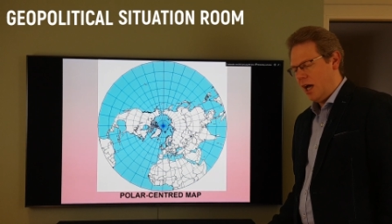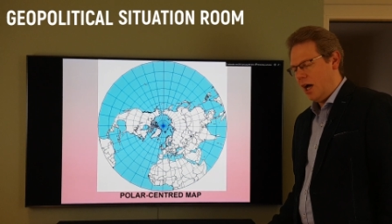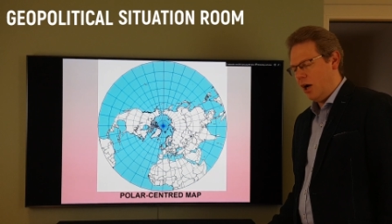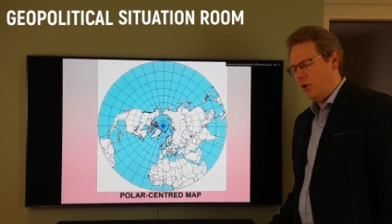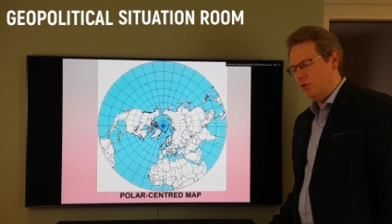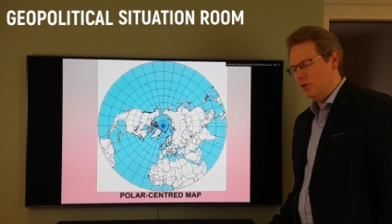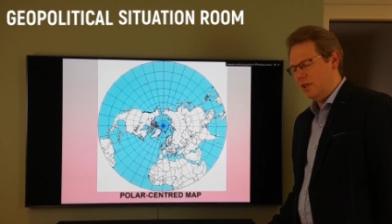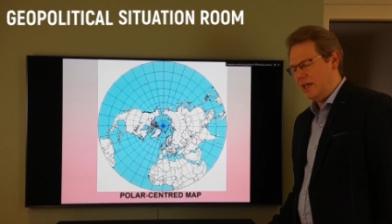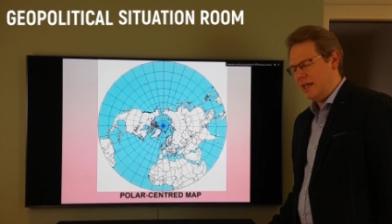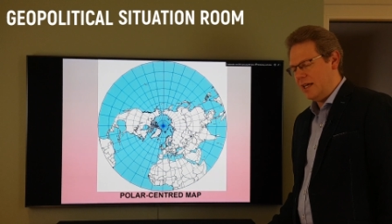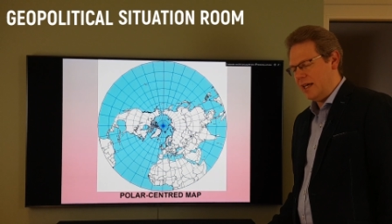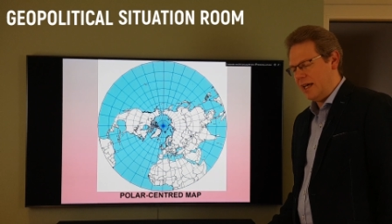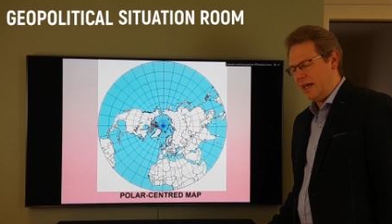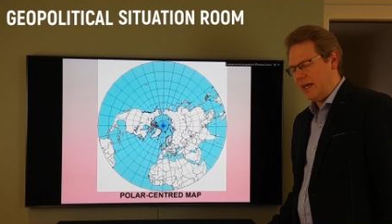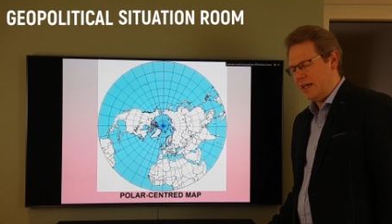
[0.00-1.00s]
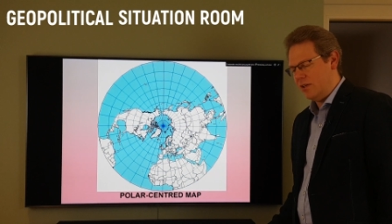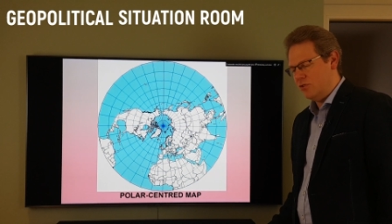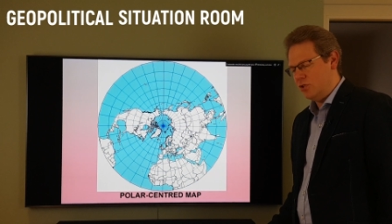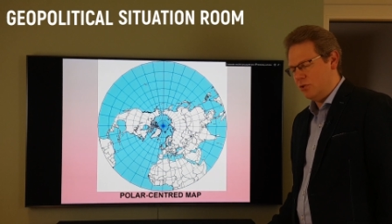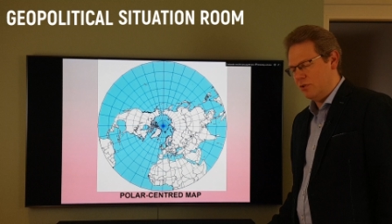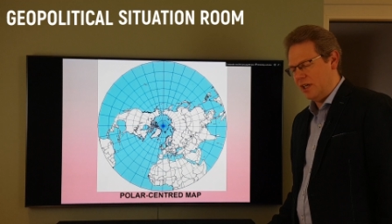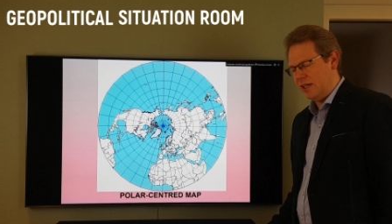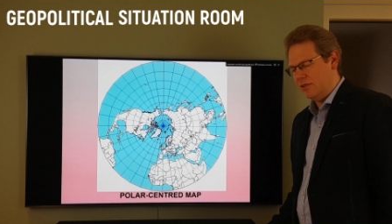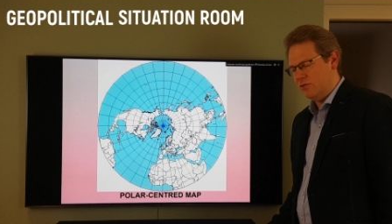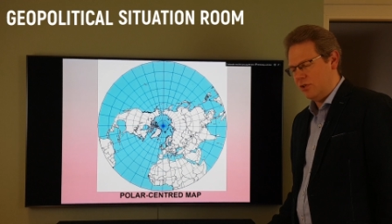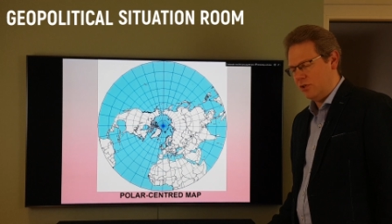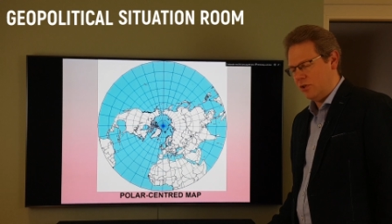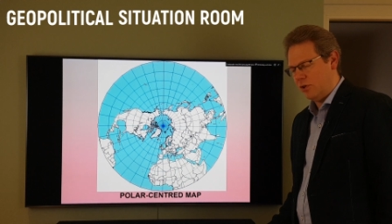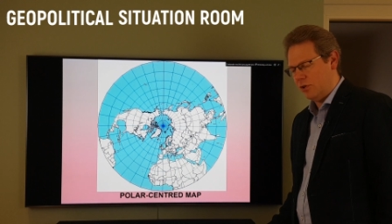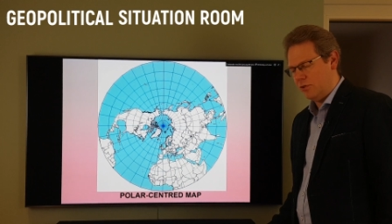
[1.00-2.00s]
only during
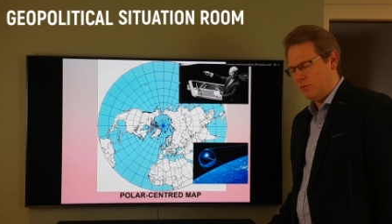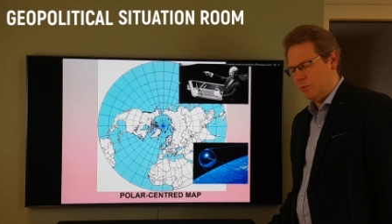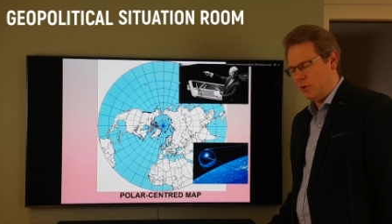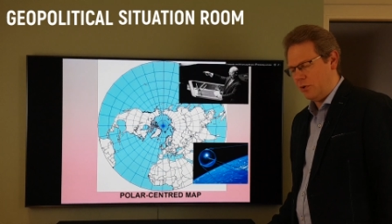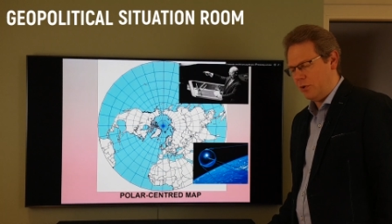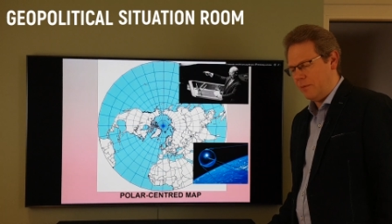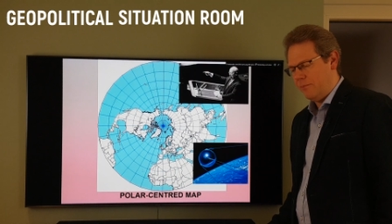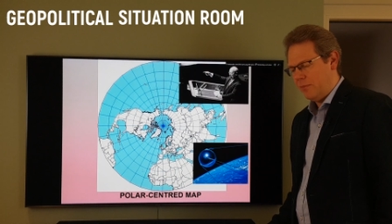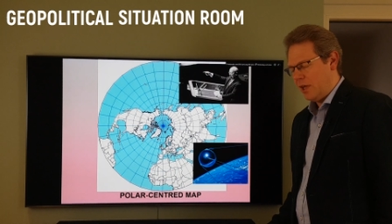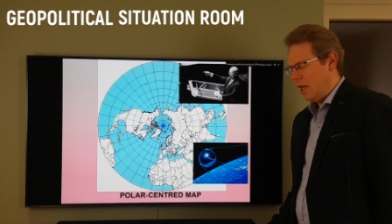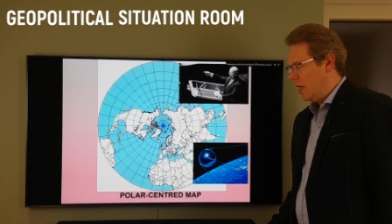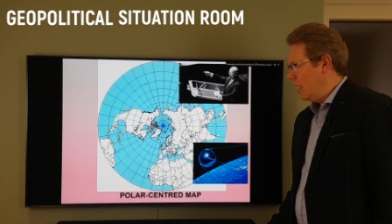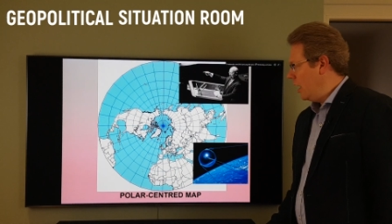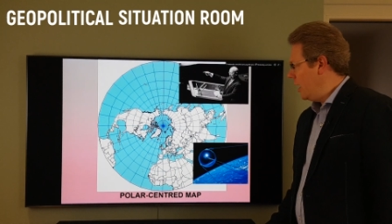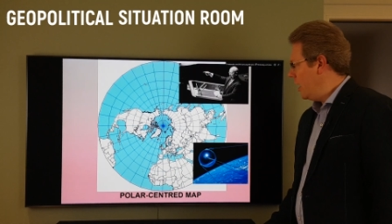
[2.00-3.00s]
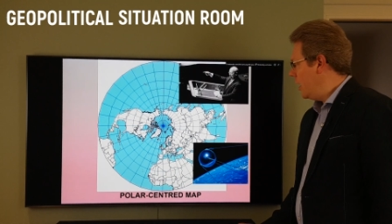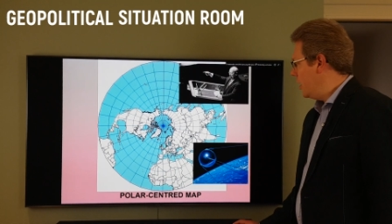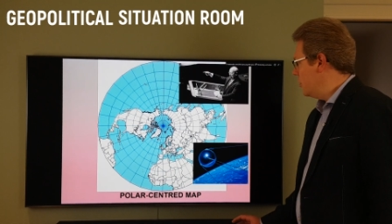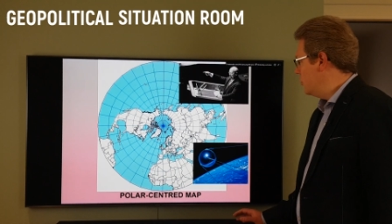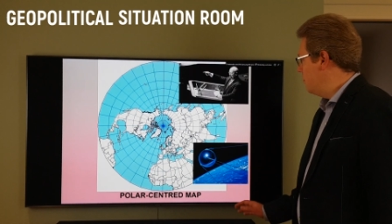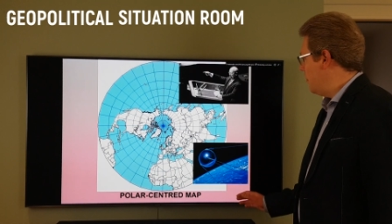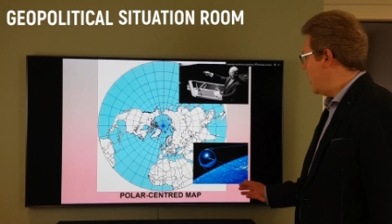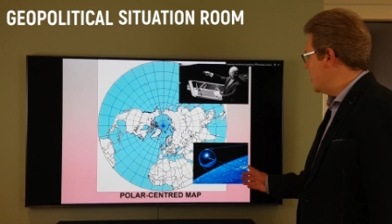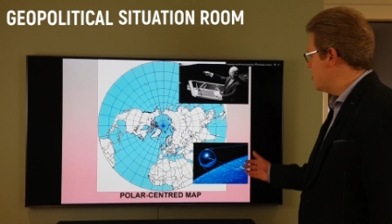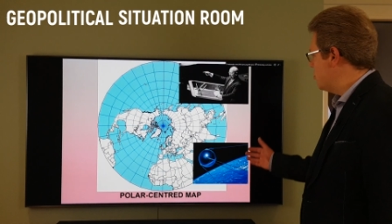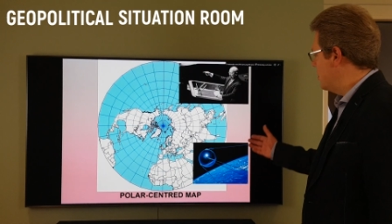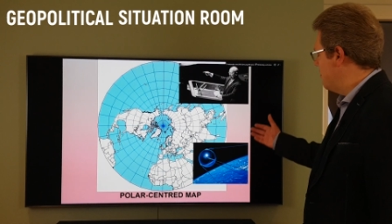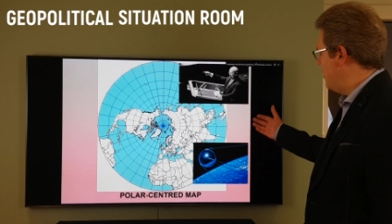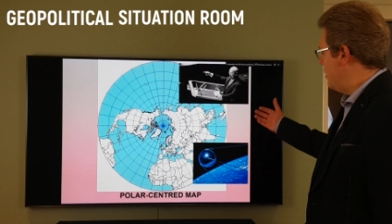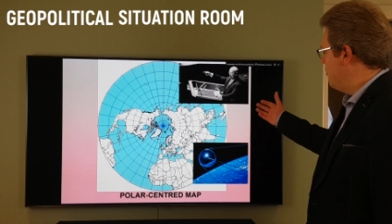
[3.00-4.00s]
the Cold War. You might
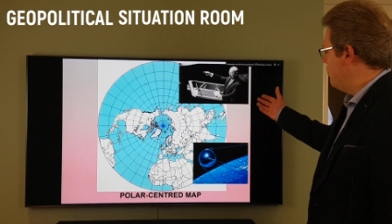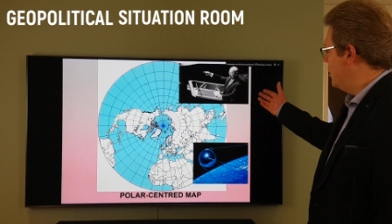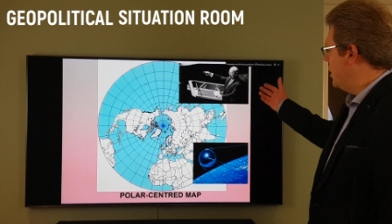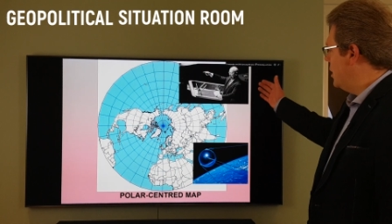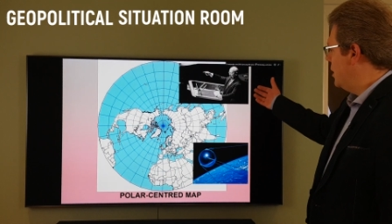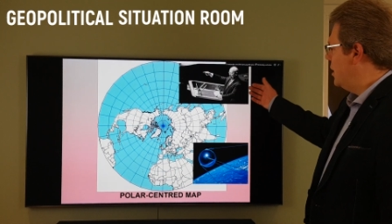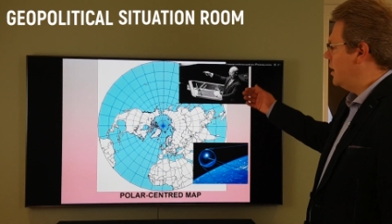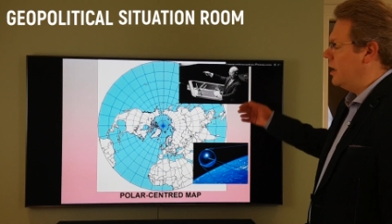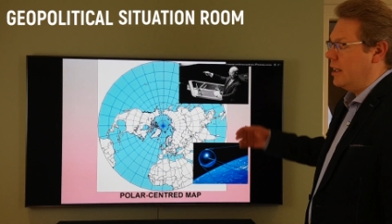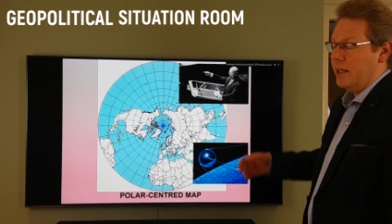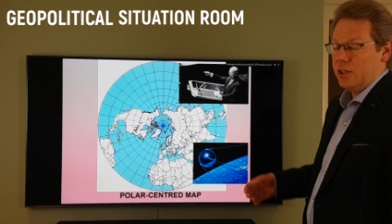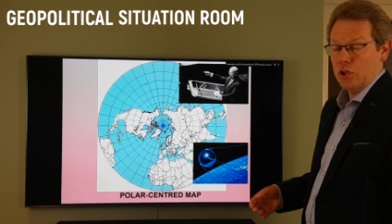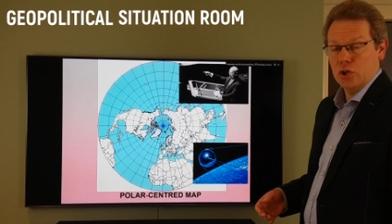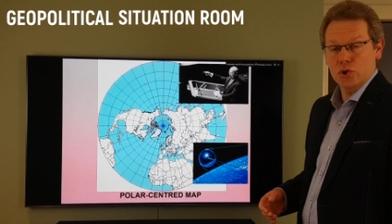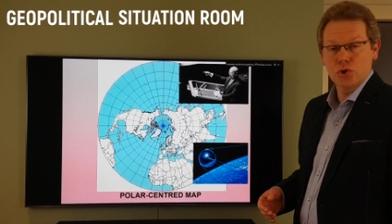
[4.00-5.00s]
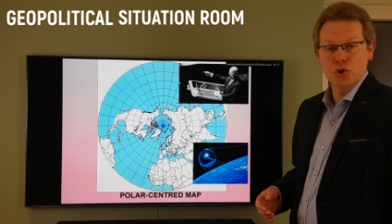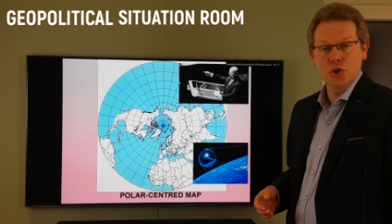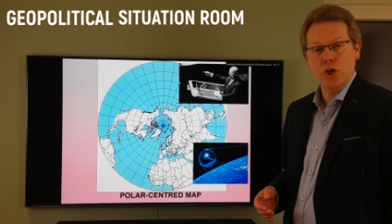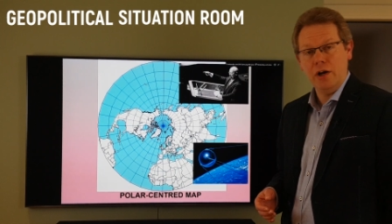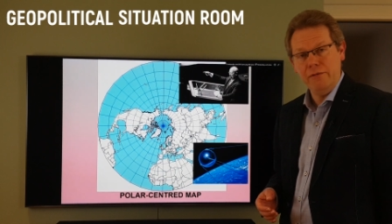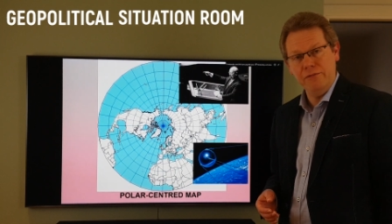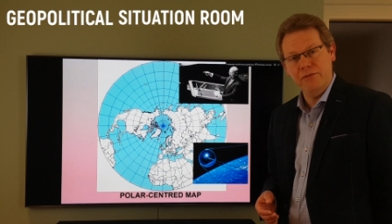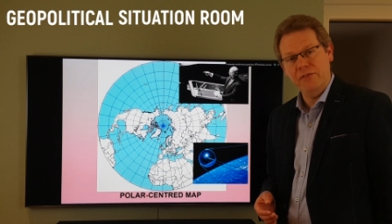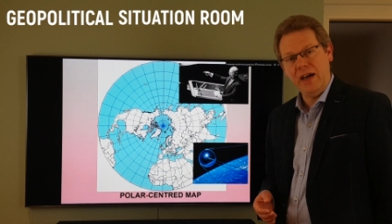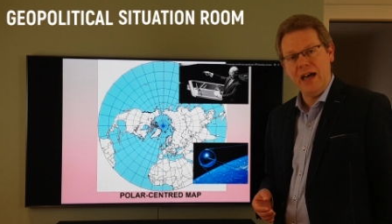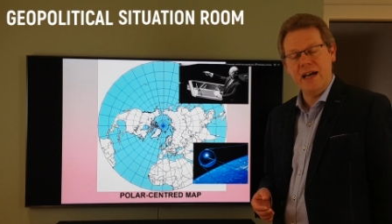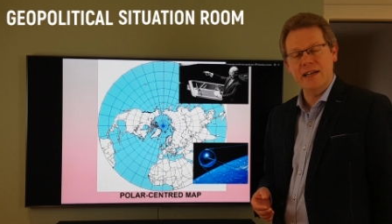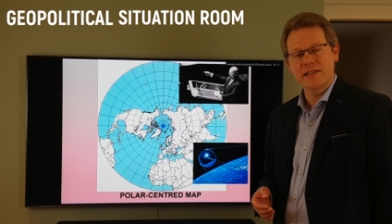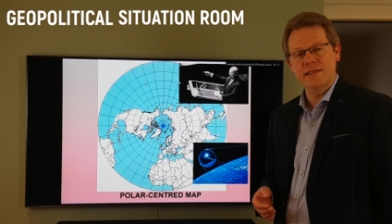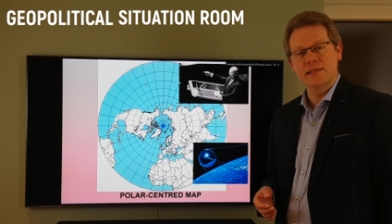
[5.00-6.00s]
remember Khrushchev
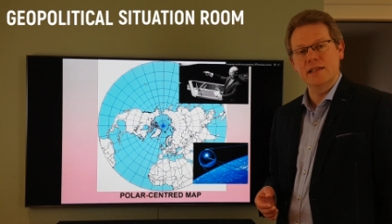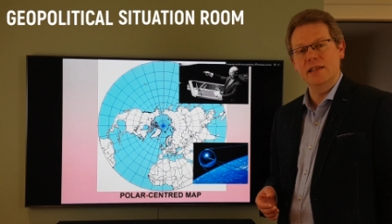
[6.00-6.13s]
as